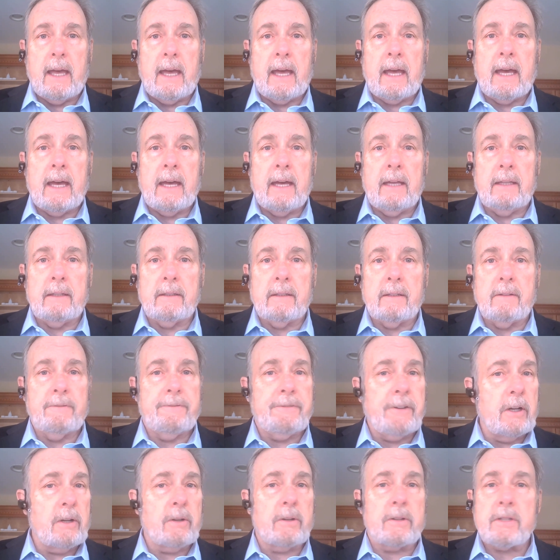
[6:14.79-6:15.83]
And
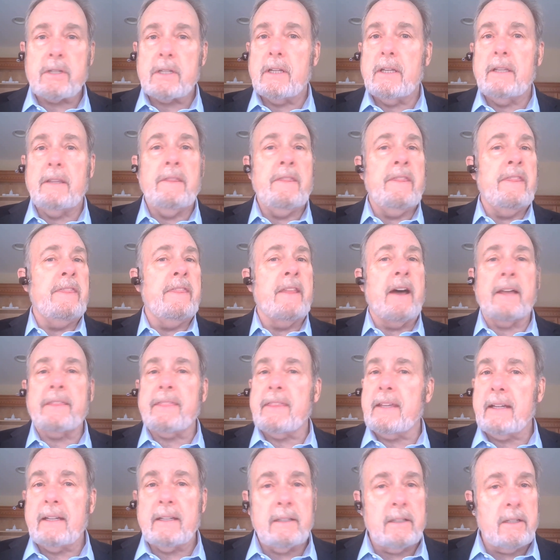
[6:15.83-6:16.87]
folks,
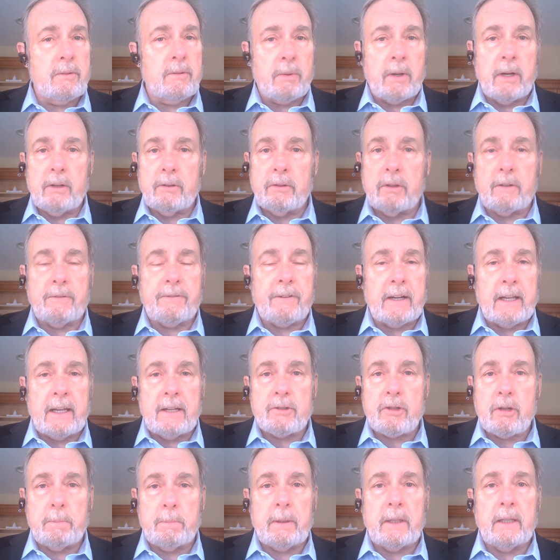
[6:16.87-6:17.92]
nothing can derail your
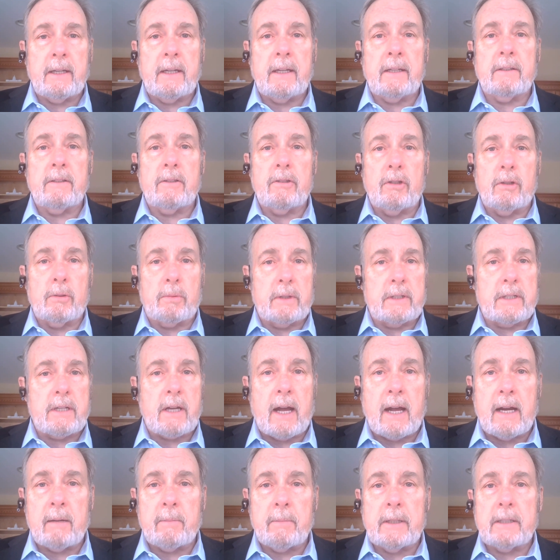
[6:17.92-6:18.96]
financial plan, your
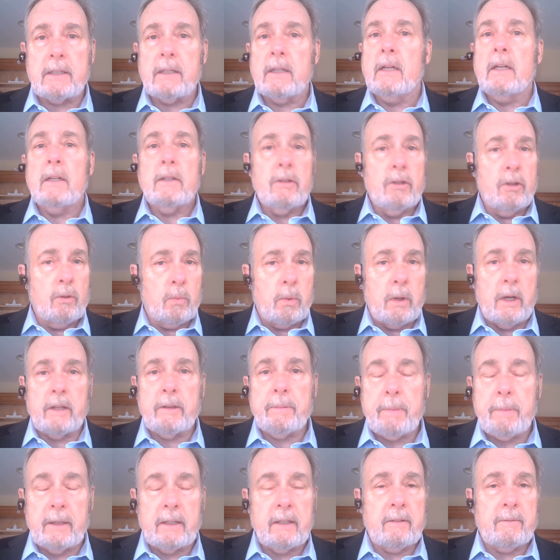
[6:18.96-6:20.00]
retirement, your
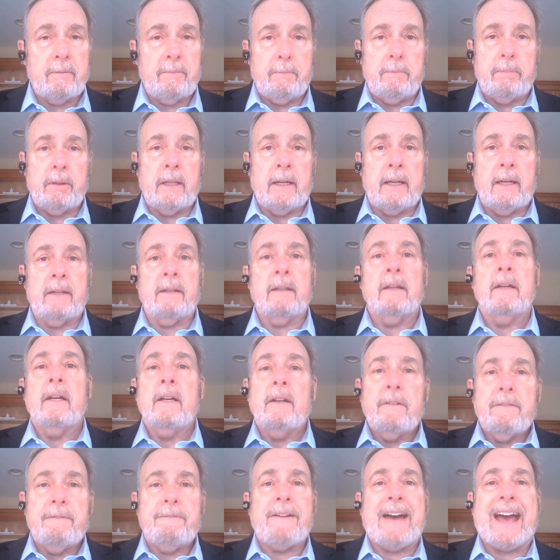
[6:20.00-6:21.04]
wealth building plan
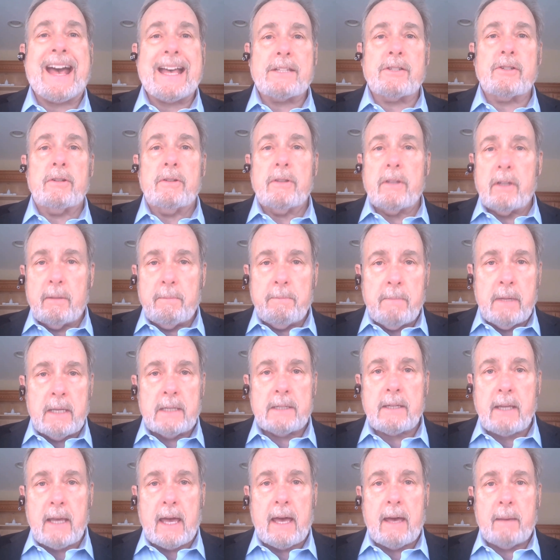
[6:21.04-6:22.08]
faster than a
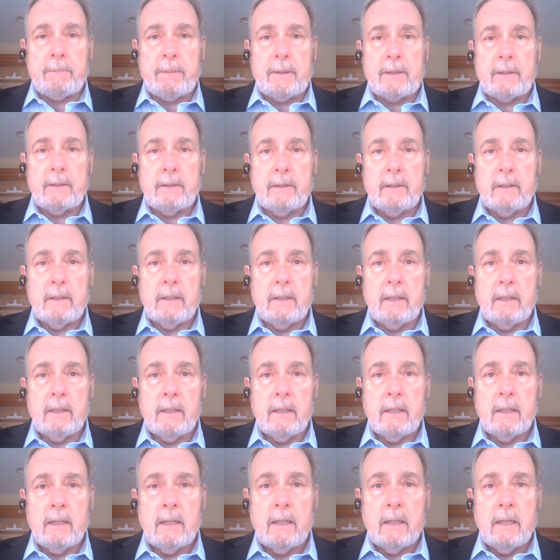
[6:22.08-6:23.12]
mishap
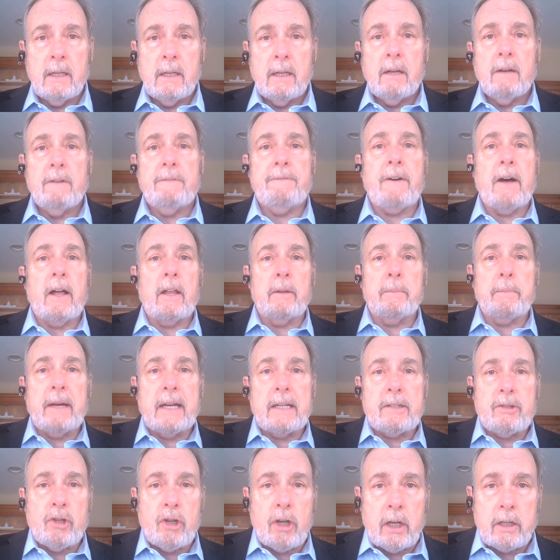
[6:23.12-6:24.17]
followed
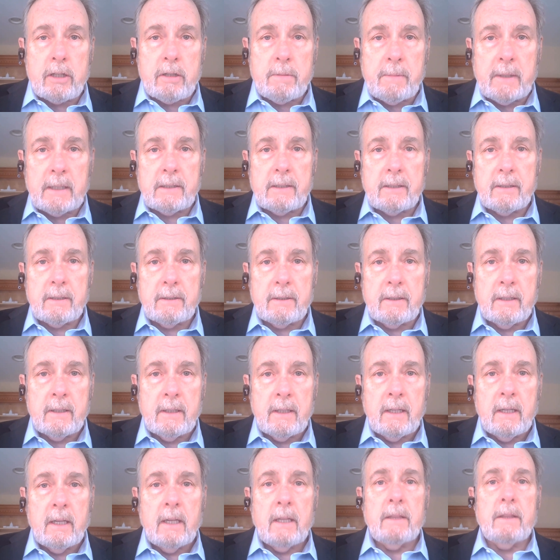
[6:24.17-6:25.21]
by a judgment
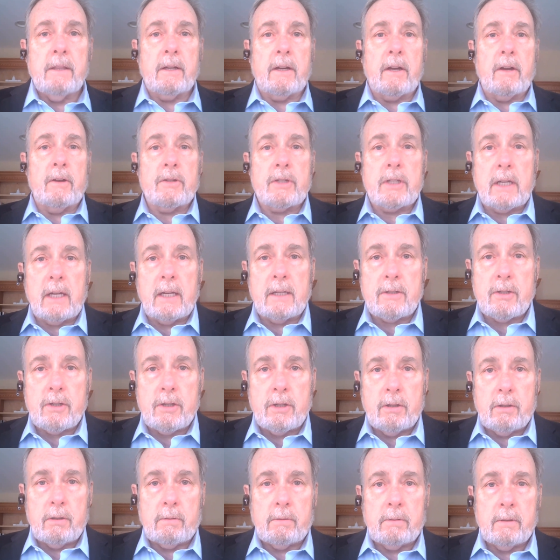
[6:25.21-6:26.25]
that goes
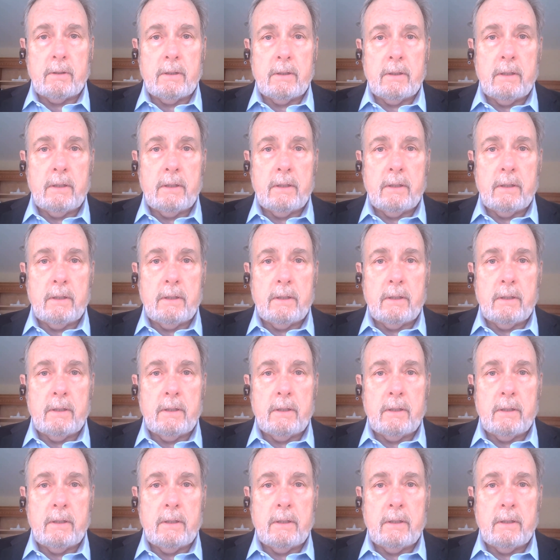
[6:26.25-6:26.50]
against you.